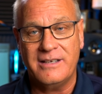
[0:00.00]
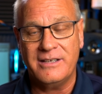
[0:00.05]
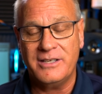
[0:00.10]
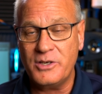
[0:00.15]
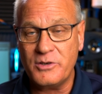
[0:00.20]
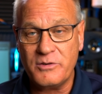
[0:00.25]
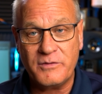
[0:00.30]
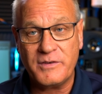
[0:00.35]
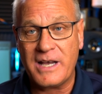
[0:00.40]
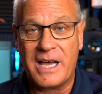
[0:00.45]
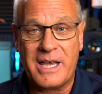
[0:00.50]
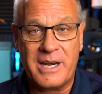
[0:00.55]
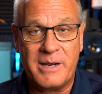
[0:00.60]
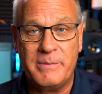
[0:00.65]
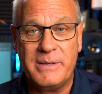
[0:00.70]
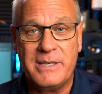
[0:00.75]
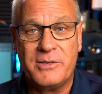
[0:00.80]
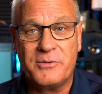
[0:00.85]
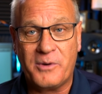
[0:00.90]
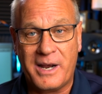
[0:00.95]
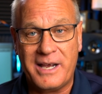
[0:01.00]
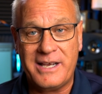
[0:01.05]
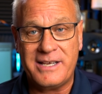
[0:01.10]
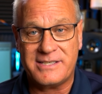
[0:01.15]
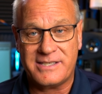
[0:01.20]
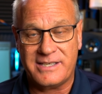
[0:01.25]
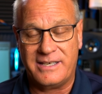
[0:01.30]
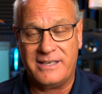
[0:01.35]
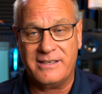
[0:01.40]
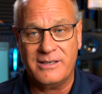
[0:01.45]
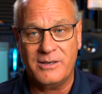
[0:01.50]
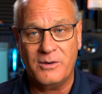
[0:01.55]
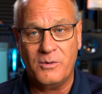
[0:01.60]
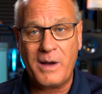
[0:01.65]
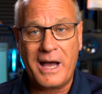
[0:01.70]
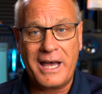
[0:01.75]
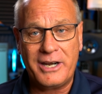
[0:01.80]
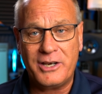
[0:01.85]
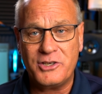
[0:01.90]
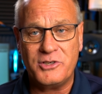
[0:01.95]
You've got to be crazy.
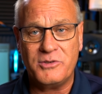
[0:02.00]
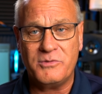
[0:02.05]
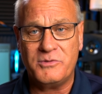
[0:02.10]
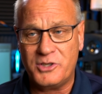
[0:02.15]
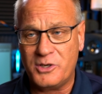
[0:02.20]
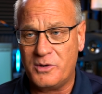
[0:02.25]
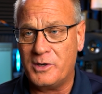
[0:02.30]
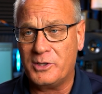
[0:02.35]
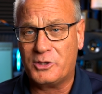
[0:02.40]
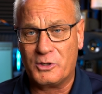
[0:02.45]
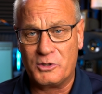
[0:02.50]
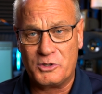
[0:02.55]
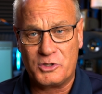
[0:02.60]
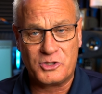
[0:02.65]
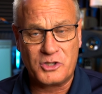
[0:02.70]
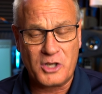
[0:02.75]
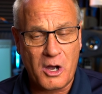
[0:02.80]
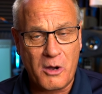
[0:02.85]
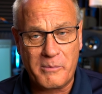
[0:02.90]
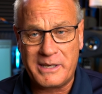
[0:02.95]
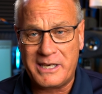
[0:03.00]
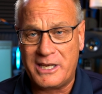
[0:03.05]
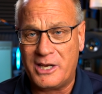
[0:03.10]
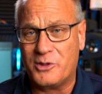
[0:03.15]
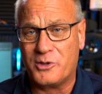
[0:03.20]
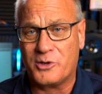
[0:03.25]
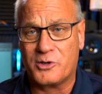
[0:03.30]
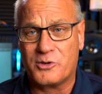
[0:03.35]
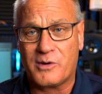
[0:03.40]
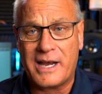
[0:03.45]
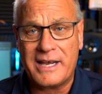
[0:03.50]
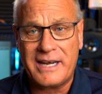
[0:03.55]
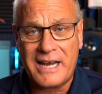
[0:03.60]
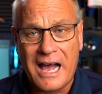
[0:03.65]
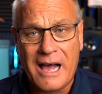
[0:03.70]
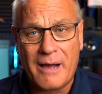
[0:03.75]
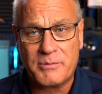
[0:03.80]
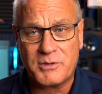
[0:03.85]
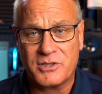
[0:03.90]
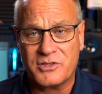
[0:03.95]
Why did you do it? There's so many other great
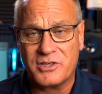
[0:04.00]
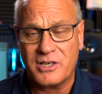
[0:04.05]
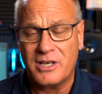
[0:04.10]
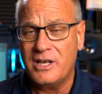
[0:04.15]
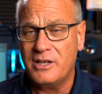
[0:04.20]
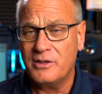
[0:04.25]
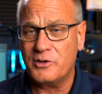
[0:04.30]
options.